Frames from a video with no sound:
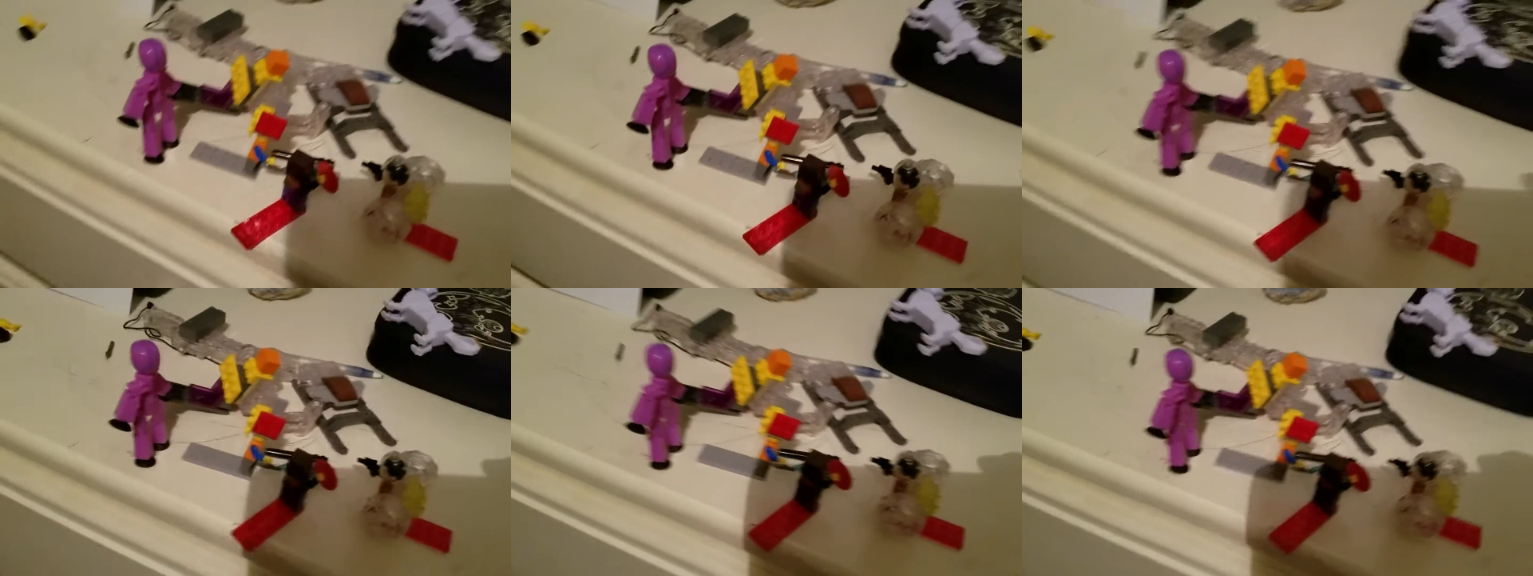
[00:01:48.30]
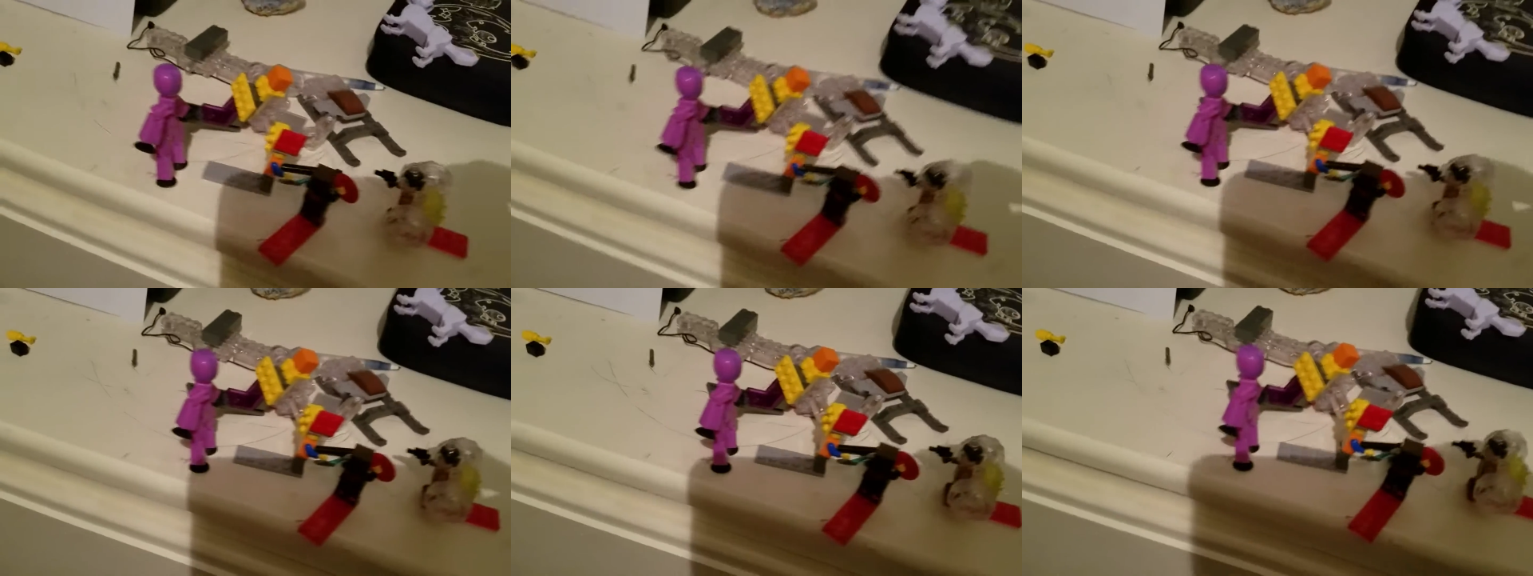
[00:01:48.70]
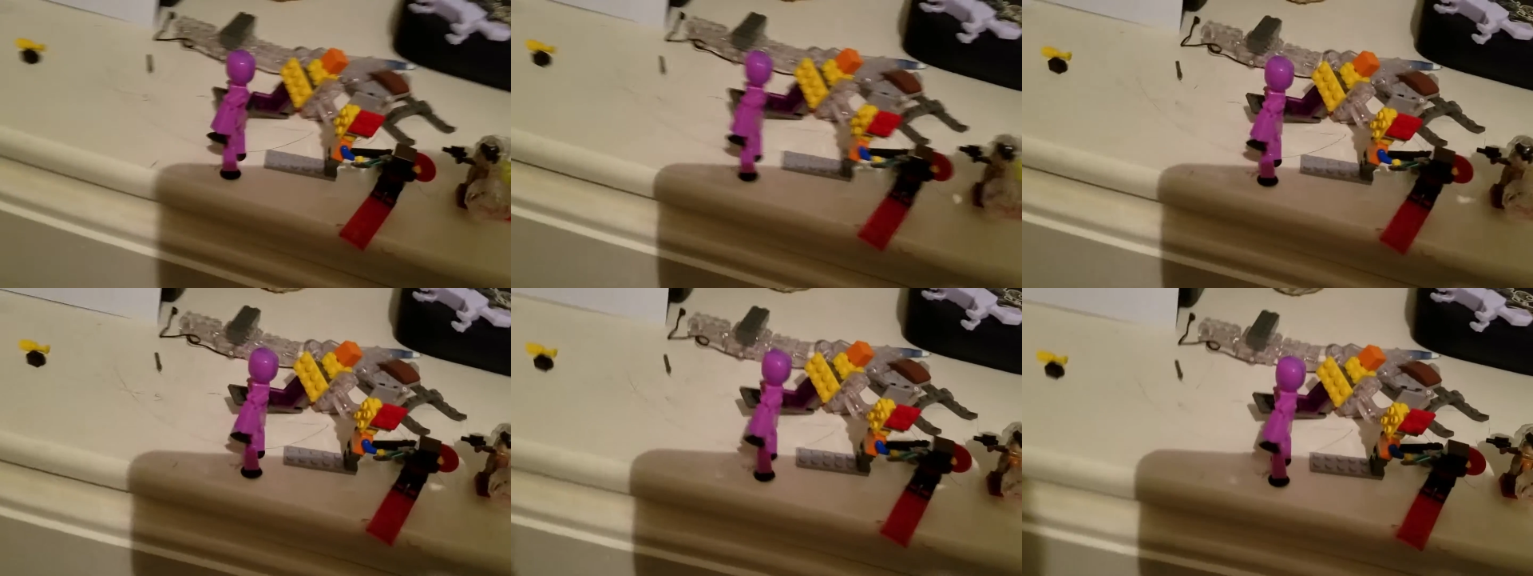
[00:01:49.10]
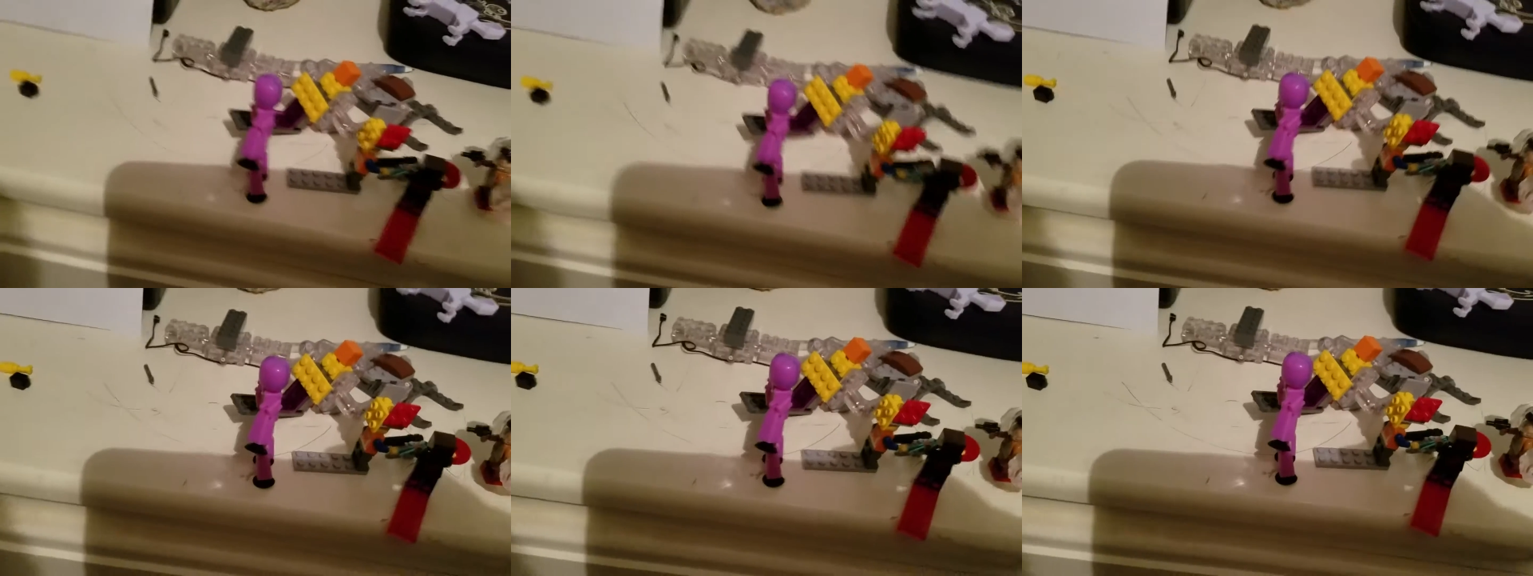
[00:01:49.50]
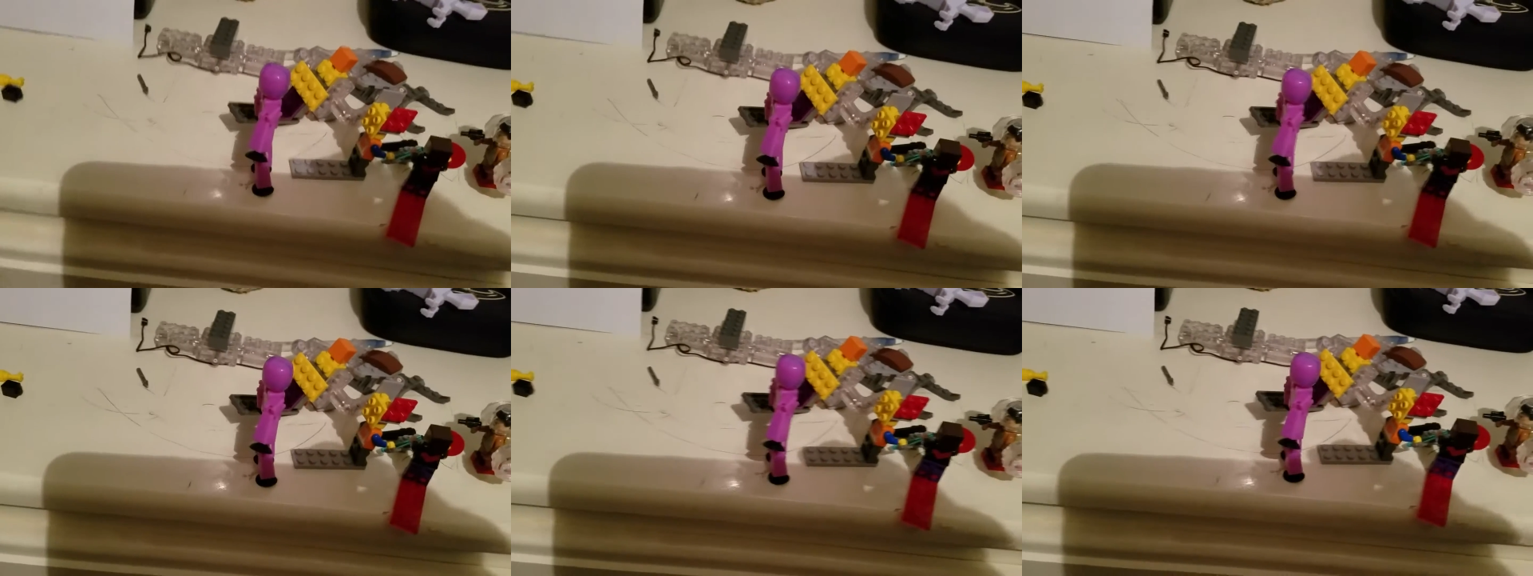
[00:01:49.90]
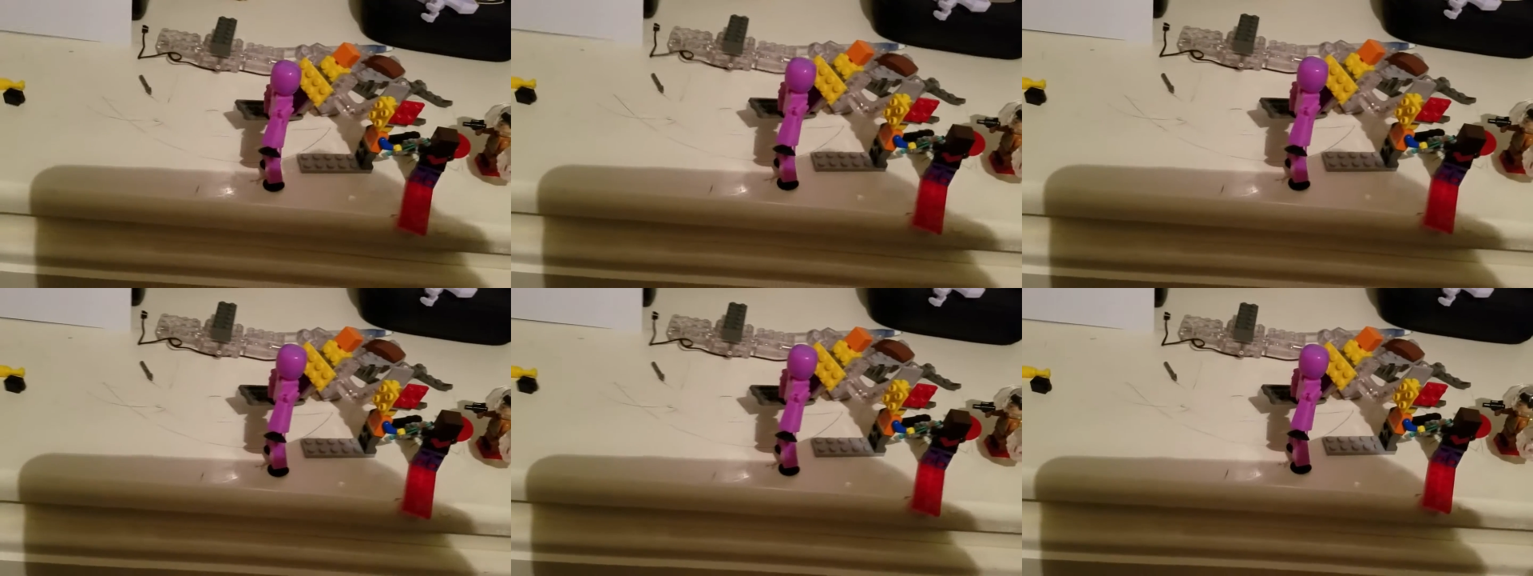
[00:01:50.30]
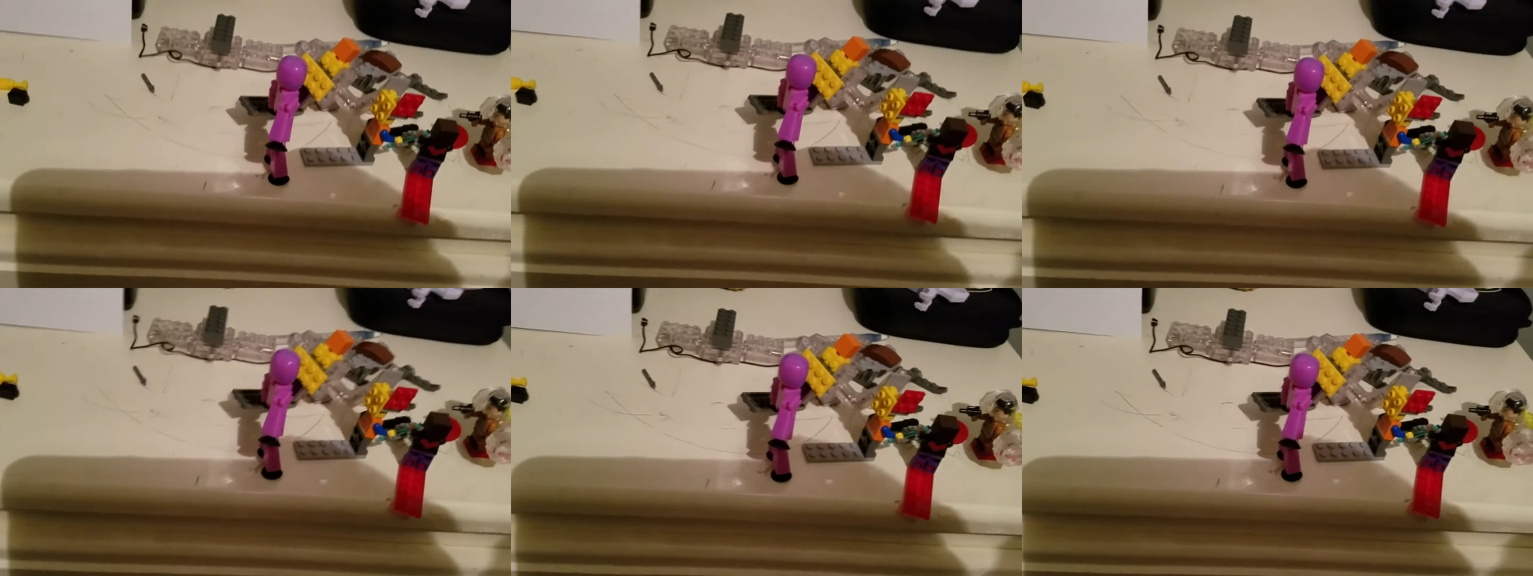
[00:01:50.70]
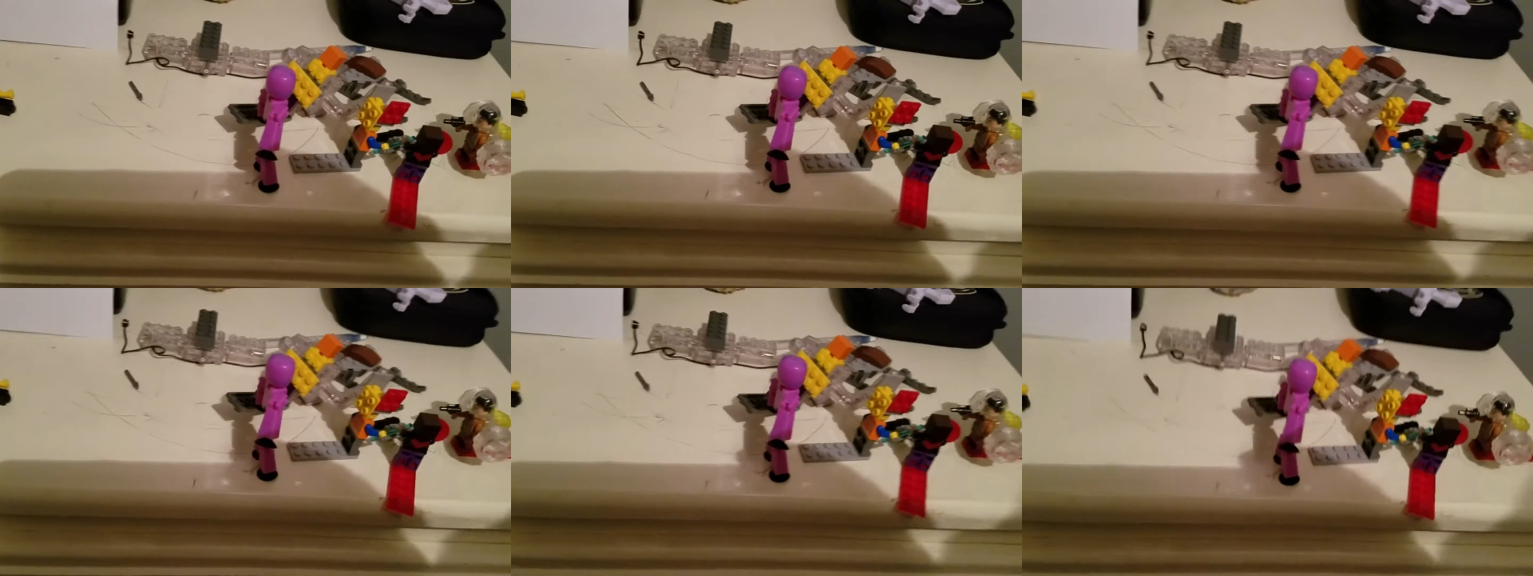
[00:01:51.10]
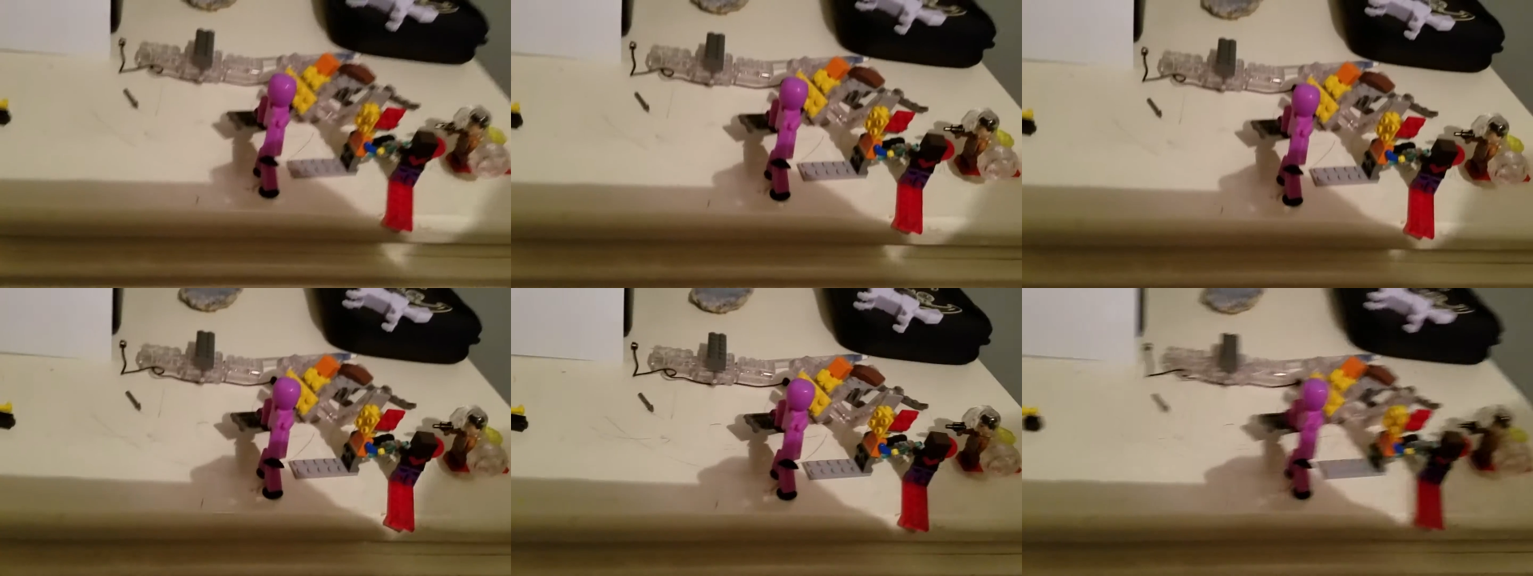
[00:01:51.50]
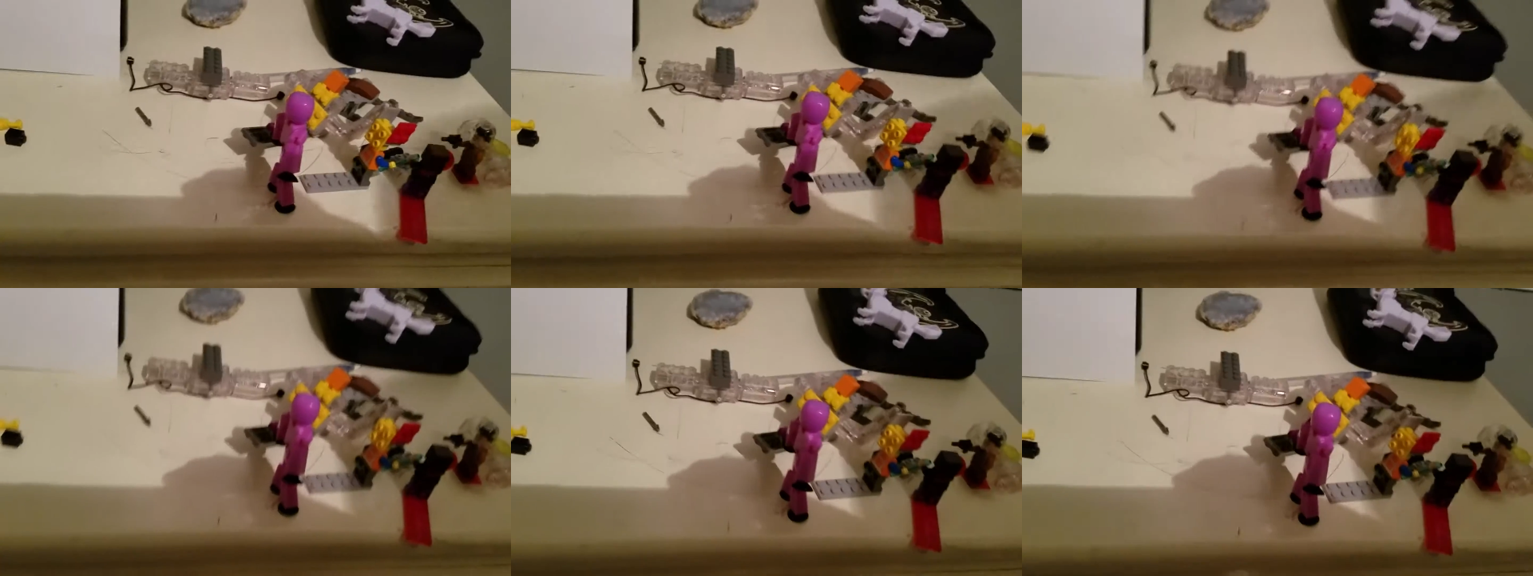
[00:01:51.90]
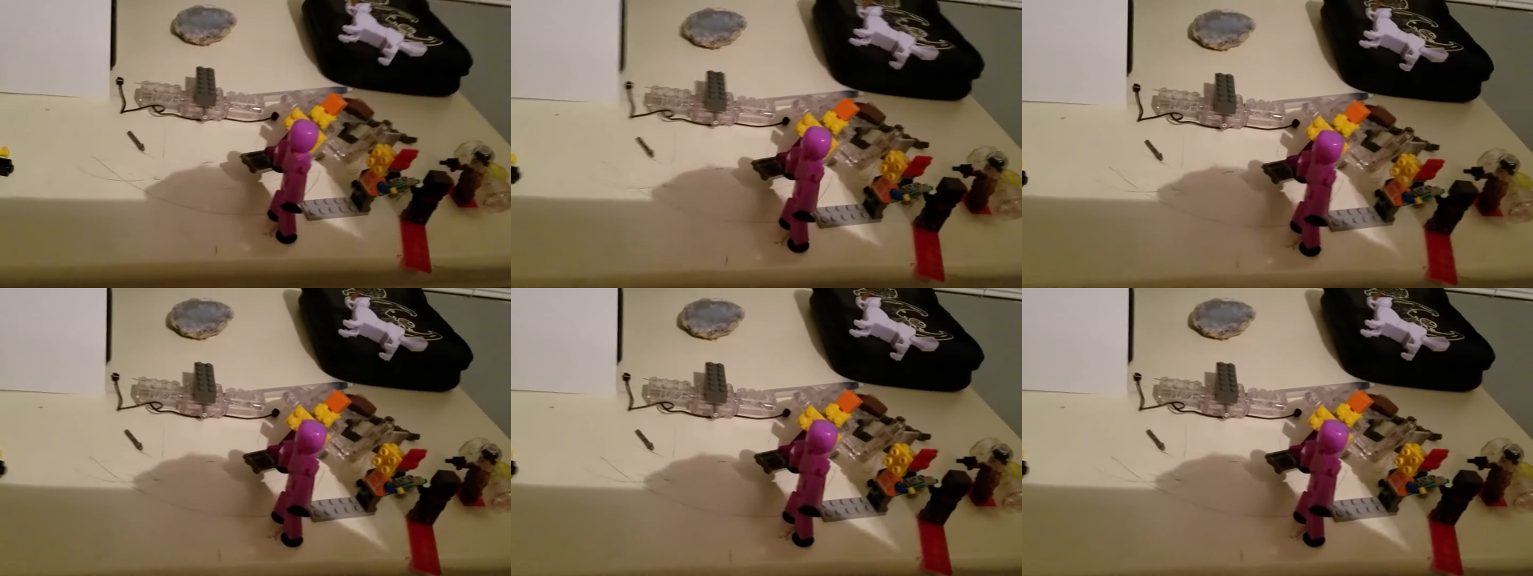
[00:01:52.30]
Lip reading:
[unreadable: no face in view]